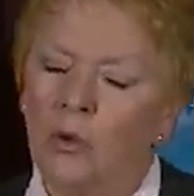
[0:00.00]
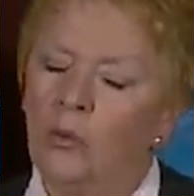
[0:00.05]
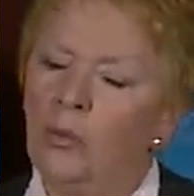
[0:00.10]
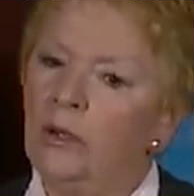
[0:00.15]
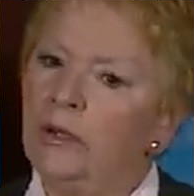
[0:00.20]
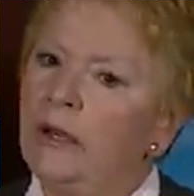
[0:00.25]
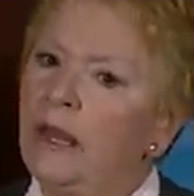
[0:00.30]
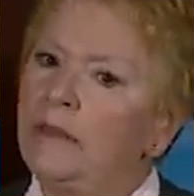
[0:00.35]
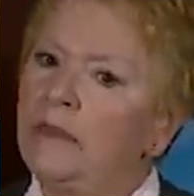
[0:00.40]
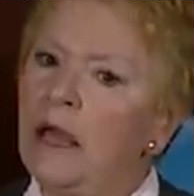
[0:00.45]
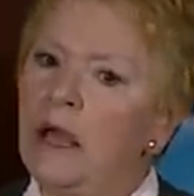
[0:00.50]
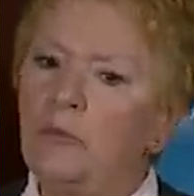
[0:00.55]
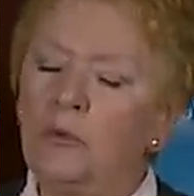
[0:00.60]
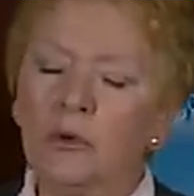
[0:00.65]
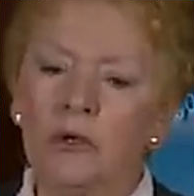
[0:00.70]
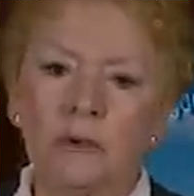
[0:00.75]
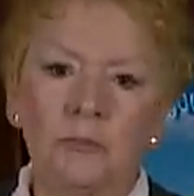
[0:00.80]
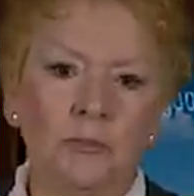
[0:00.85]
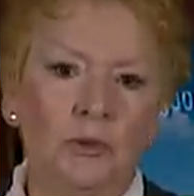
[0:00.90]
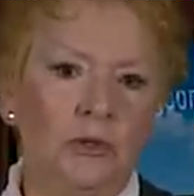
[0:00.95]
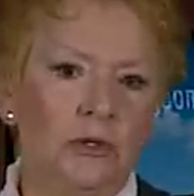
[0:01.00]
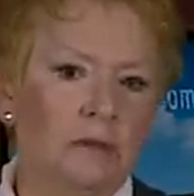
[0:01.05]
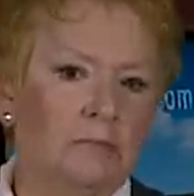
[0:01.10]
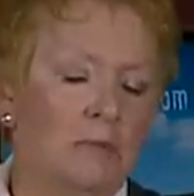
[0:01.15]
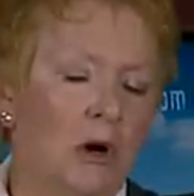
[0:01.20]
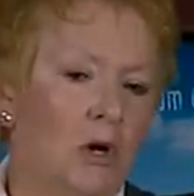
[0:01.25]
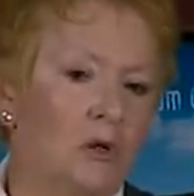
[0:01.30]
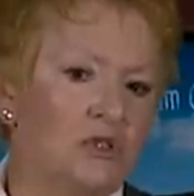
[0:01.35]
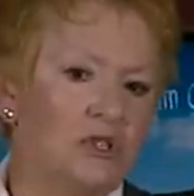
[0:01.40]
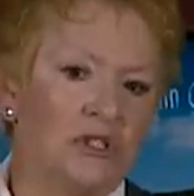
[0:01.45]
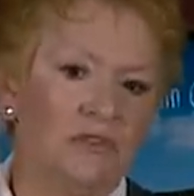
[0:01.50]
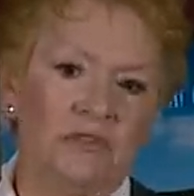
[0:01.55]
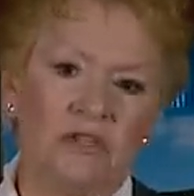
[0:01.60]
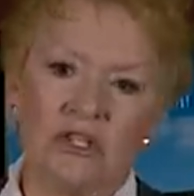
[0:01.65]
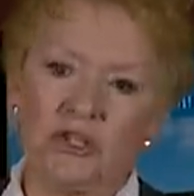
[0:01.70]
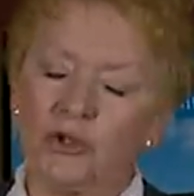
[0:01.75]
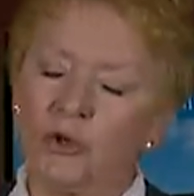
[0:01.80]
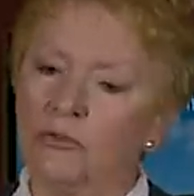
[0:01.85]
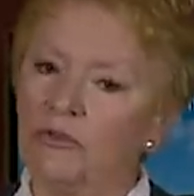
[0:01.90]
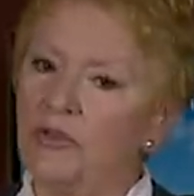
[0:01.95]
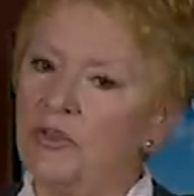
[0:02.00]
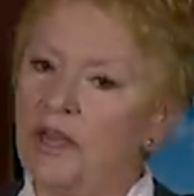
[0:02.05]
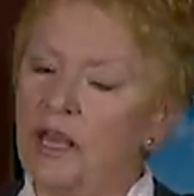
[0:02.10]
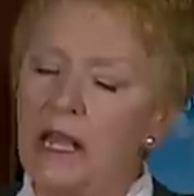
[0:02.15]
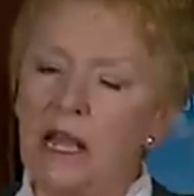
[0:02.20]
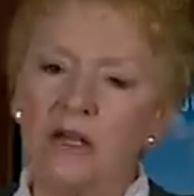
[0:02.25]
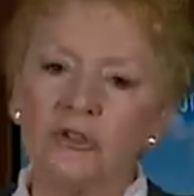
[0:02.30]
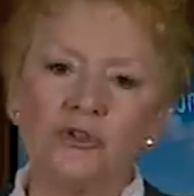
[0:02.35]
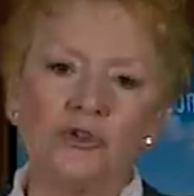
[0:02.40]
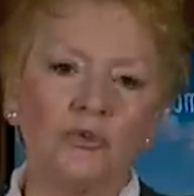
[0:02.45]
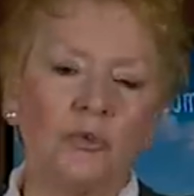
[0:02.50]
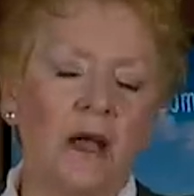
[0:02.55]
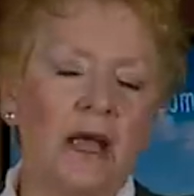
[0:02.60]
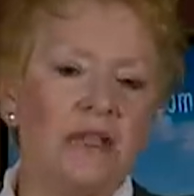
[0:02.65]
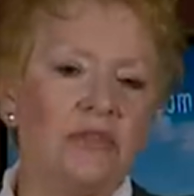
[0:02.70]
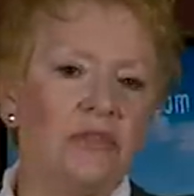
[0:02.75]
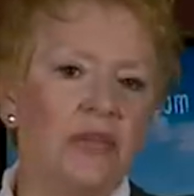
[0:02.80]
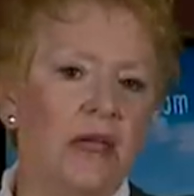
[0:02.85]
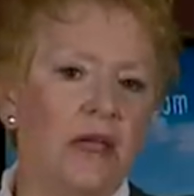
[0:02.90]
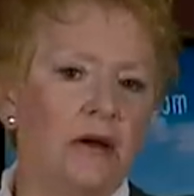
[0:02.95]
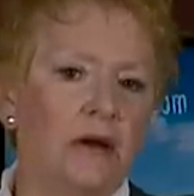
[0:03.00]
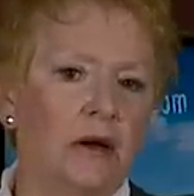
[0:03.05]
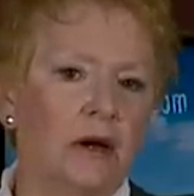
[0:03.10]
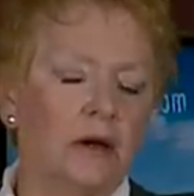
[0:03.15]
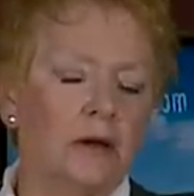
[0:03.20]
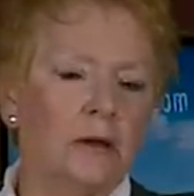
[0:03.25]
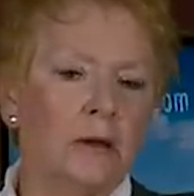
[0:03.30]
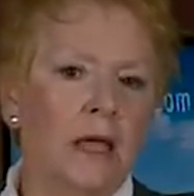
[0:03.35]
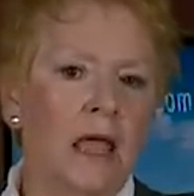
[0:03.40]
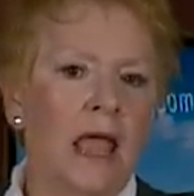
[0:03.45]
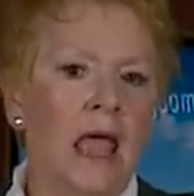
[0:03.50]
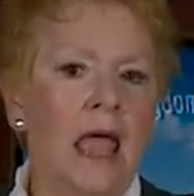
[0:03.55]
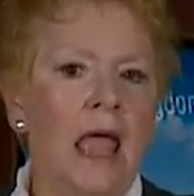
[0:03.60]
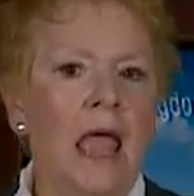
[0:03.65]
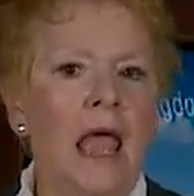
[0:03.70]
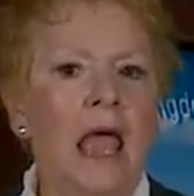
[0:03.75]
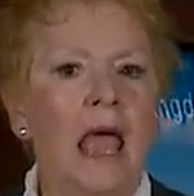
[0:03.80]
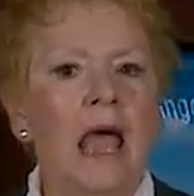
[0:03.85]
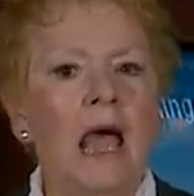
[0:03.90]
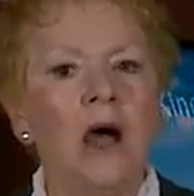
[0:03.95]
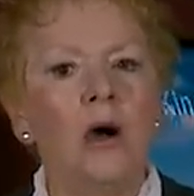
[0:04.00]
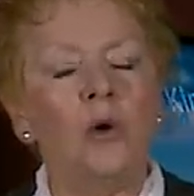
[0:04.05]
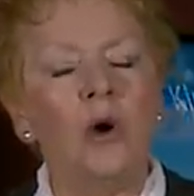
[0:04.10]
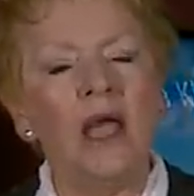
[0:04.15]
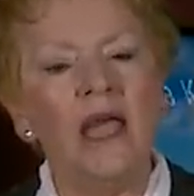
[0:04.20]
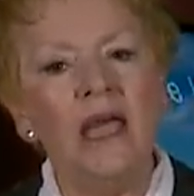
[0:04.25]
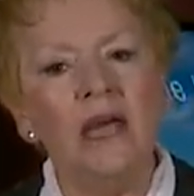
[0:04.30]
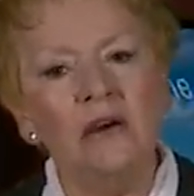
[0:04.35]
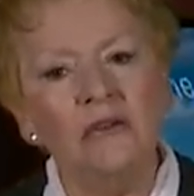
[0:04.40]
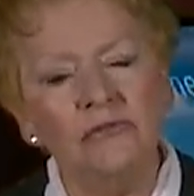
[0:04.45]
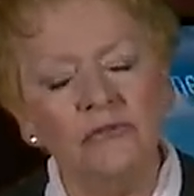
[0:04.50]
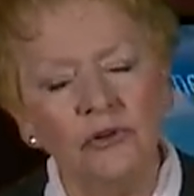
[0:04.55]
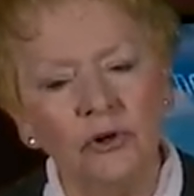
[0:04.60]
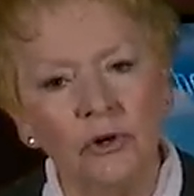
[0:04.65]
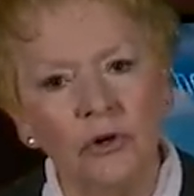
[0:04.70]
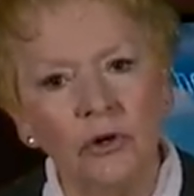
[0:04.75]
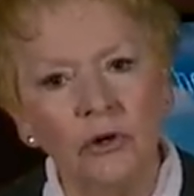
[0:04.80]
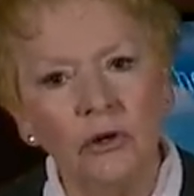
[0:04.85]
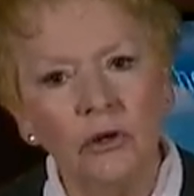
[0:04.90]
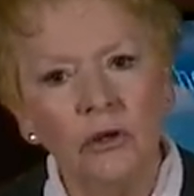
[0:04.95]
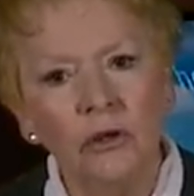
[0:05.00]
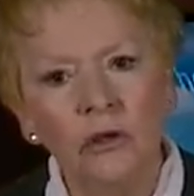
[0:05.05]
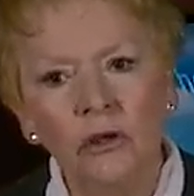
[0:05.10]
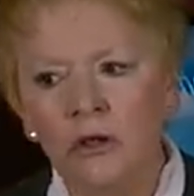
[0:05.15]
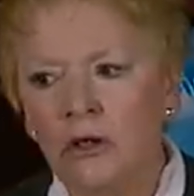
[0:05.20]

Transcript: Well, now that would have put most of us over the edge right there. However,